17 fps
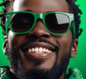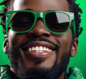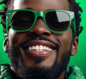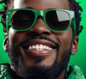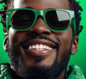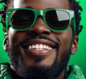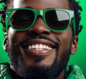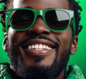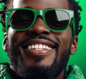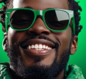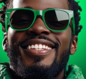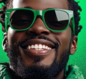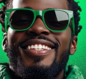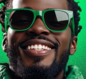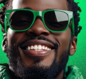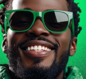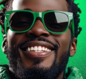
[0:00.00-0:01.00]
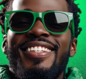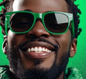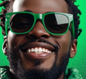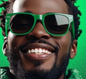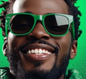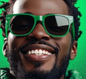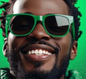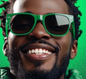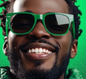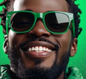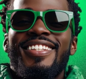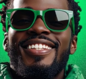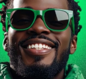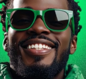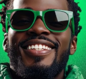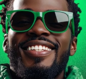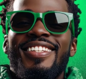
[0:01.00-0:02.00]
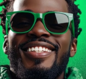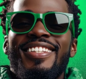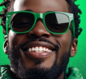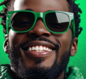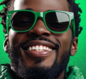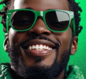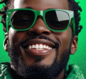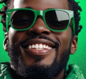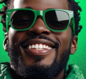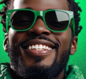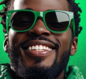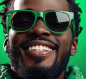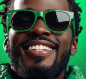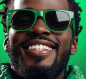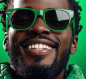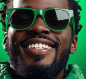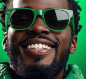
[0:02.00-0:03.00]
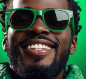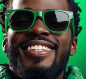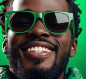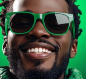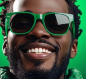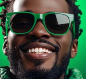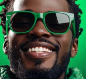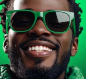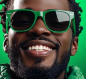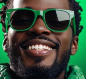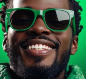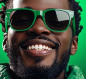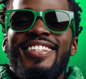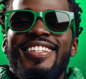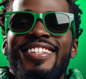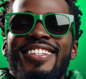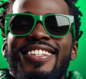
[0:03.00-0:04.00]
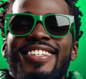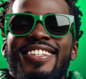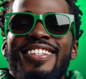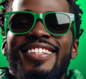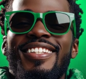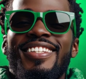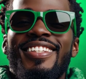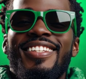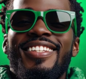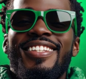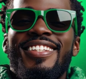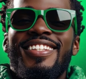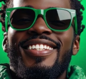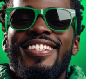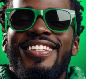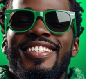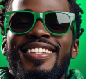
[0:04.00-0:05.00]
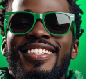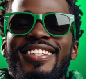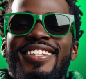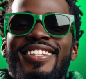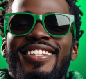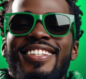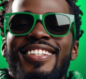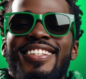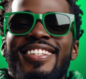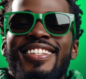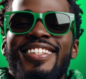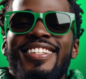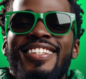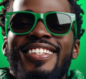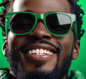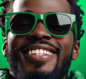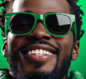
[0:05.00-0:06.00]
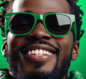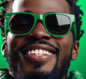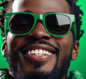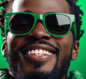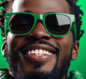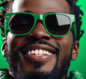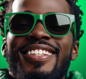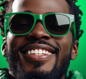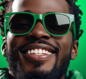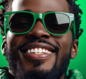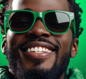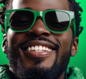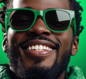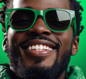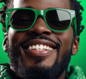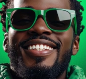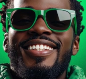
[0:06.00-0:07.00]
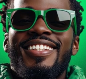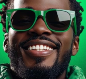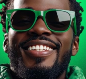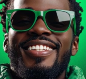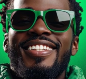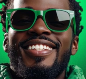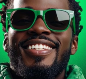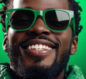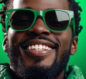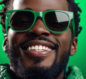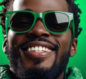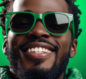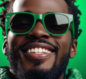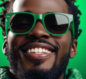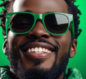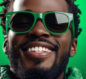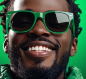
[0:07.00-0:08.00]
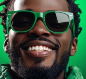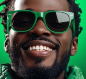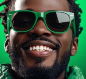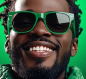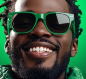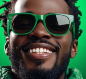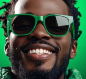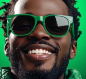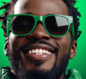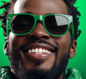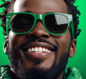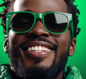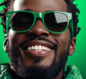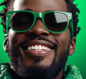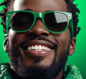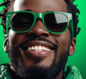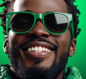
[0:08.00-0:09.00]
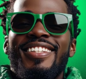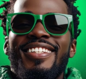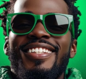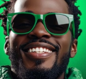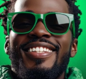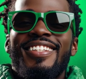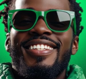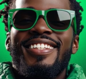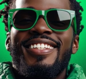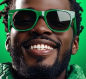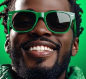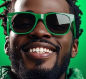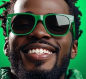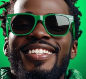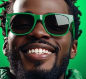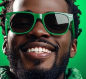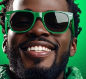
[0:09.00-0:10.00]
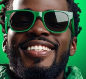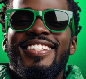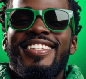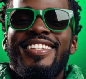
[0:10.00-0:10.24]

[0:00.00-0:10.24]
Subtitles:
noise. Now this shouldn't be too much, just make it average. So I'm just going to still reduce this